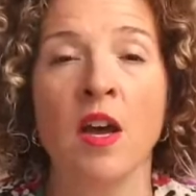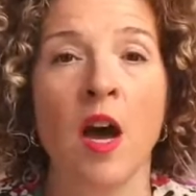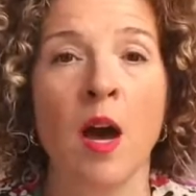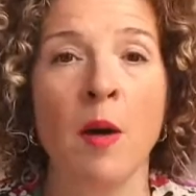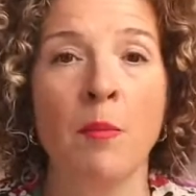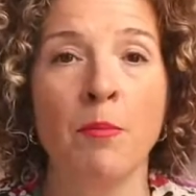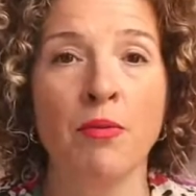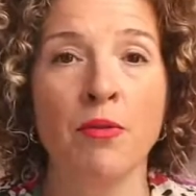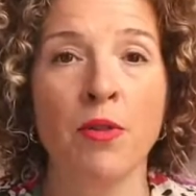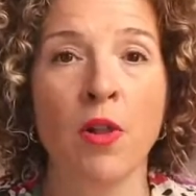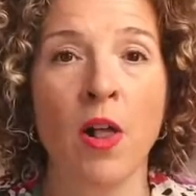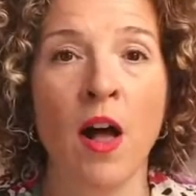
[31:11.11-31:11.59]

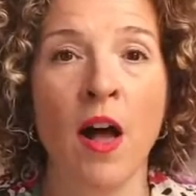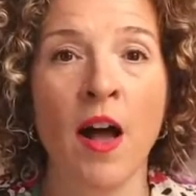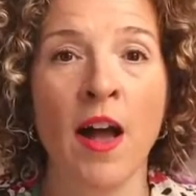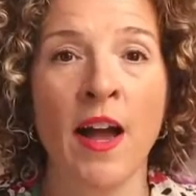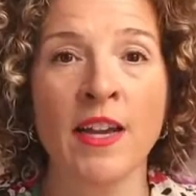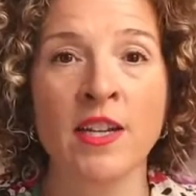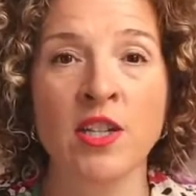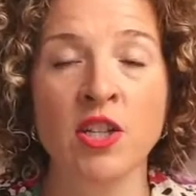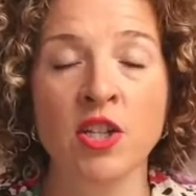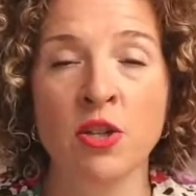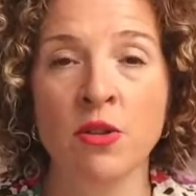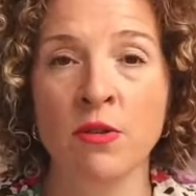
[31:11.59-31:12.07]

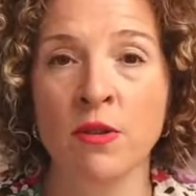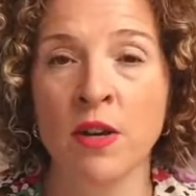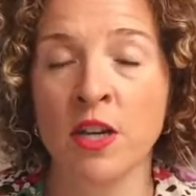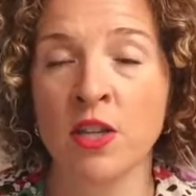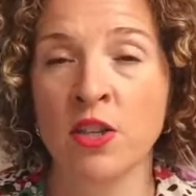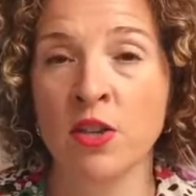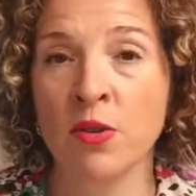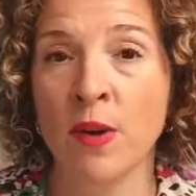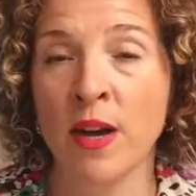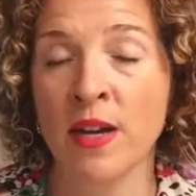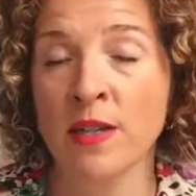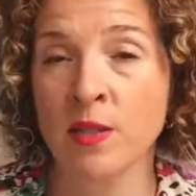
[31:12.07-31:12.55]
apply to
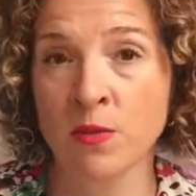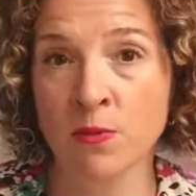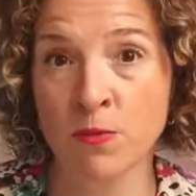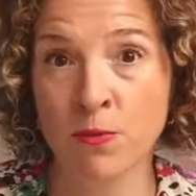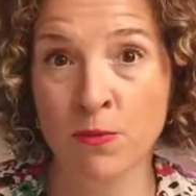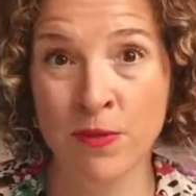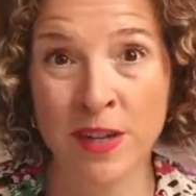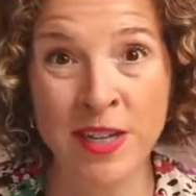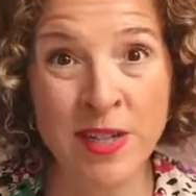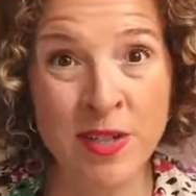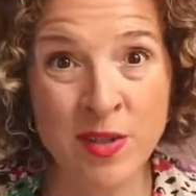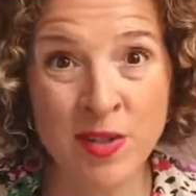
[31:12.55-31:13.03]
a UX
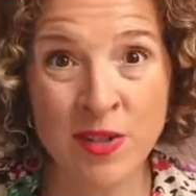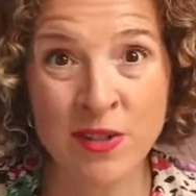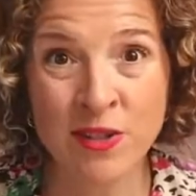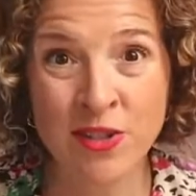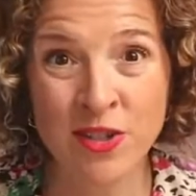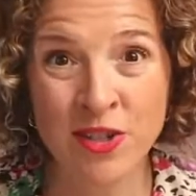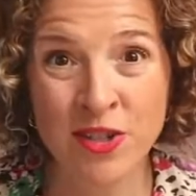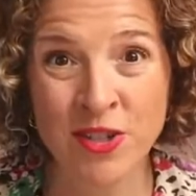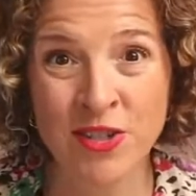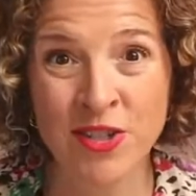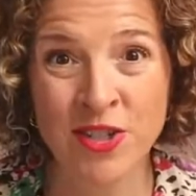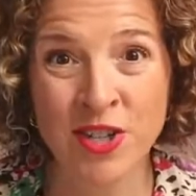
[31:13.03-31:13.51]

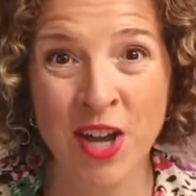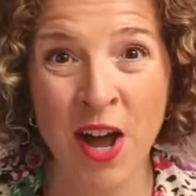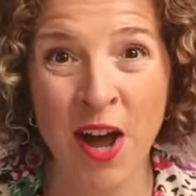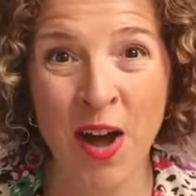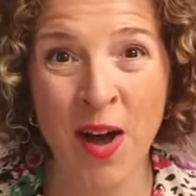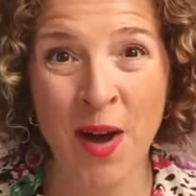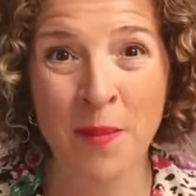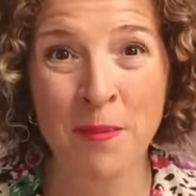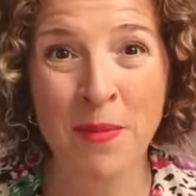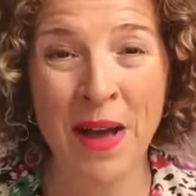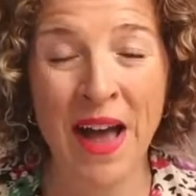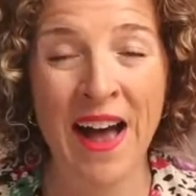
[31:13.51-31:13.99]
researcher
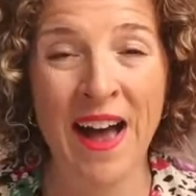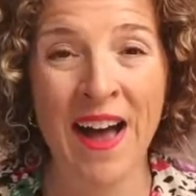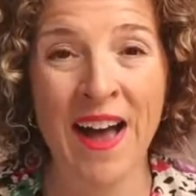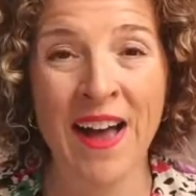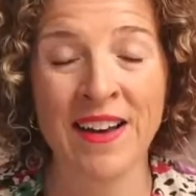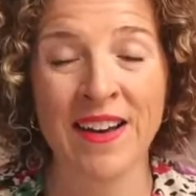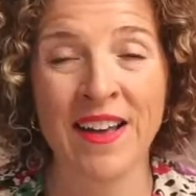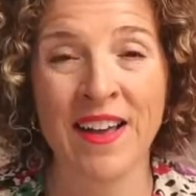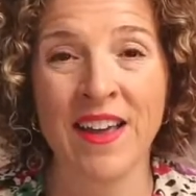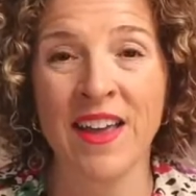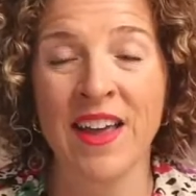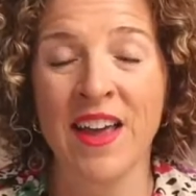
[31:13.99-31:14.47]
job
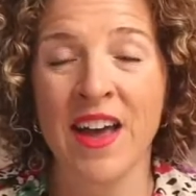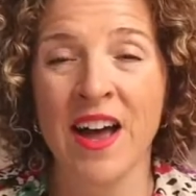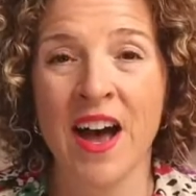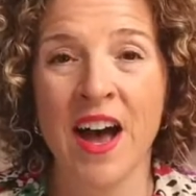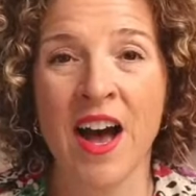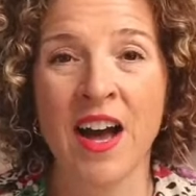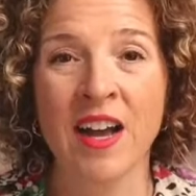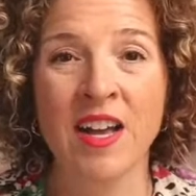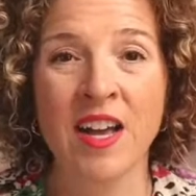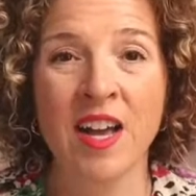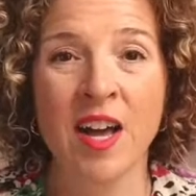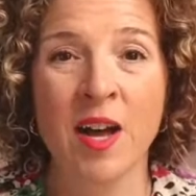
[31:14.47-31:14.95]
at
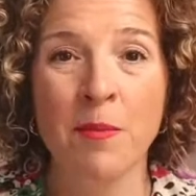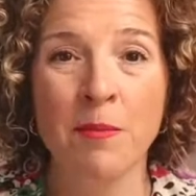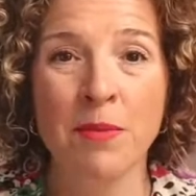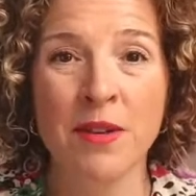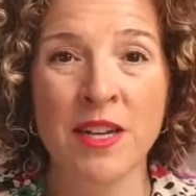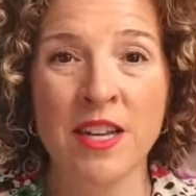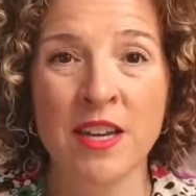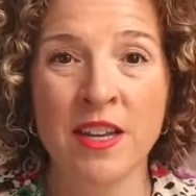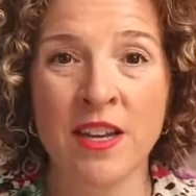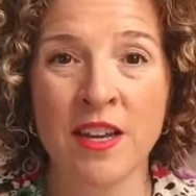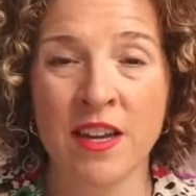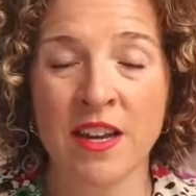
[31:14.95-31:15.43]
a
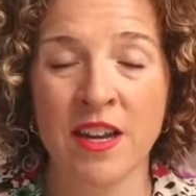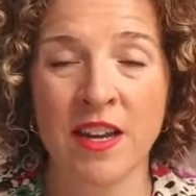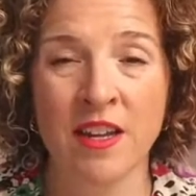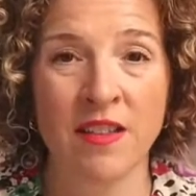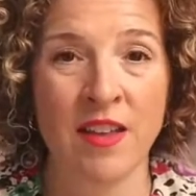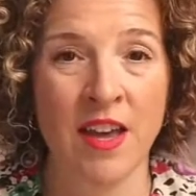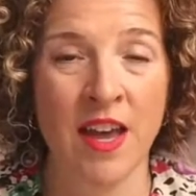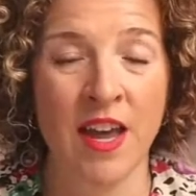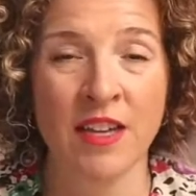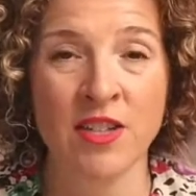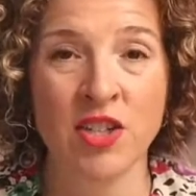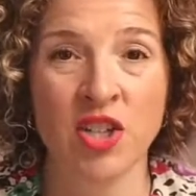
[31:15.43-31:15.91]
company
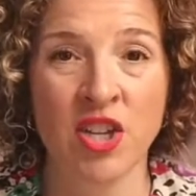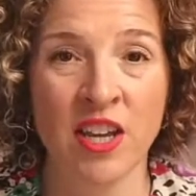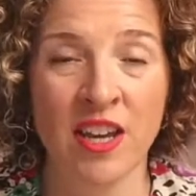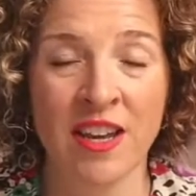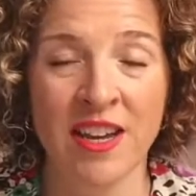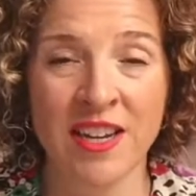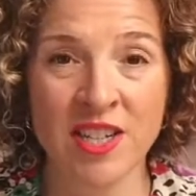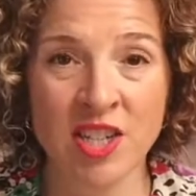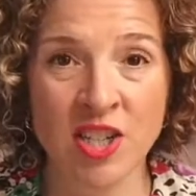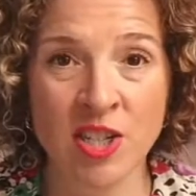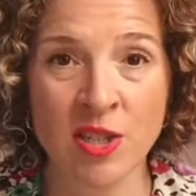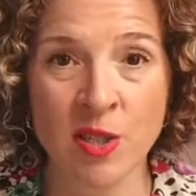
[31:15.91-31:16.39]
in the
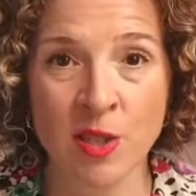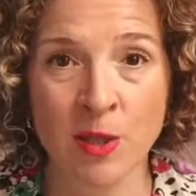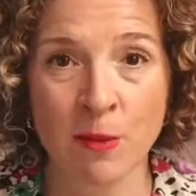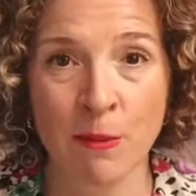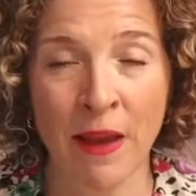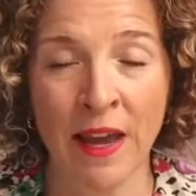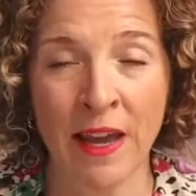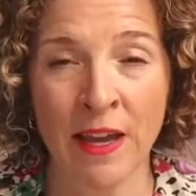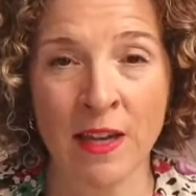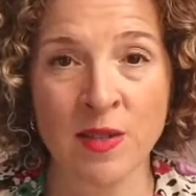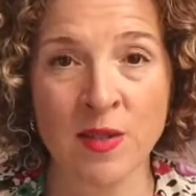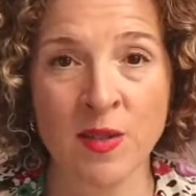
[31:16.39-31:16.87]
education
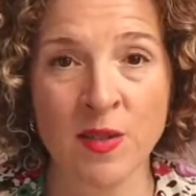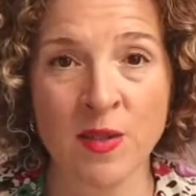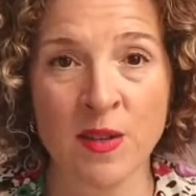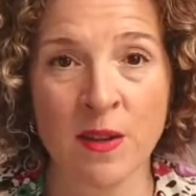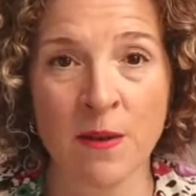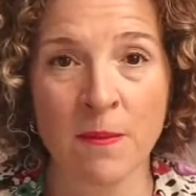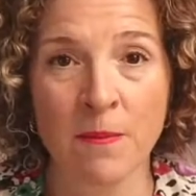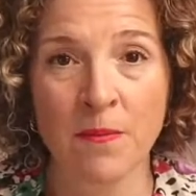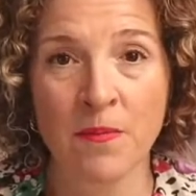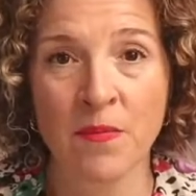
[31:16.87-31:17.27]
space,